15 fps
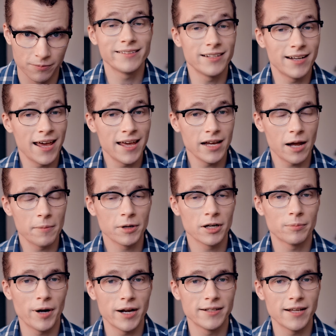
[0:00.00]
And today I'm going
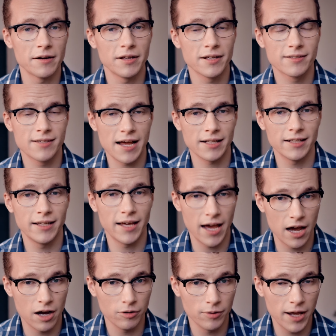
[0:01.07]
to break down exactly
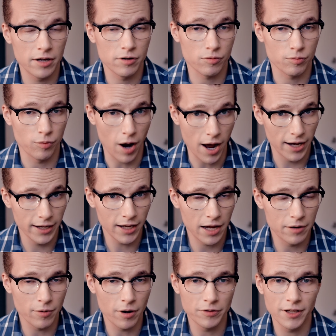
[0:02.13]
how and why
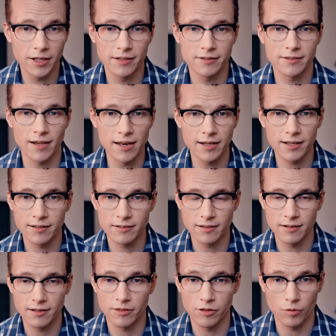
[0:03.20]
I wrote the inciting
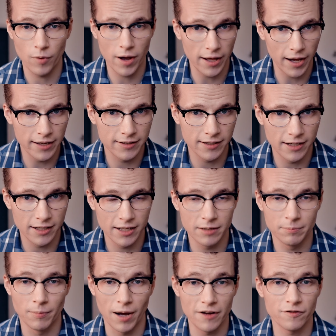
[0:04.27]
incident the way I did
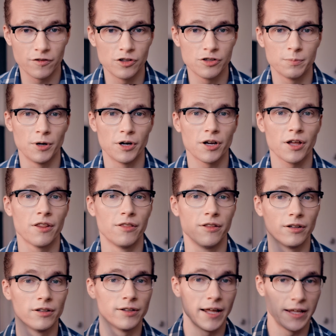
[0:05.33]
in my first book,
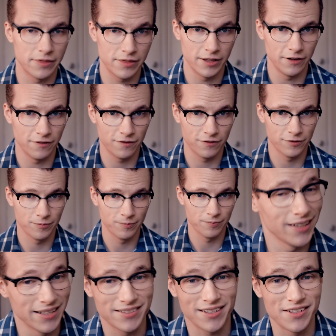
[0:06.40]
The Light Thief.
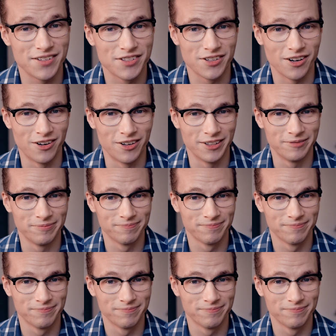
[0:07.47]
Let's get started.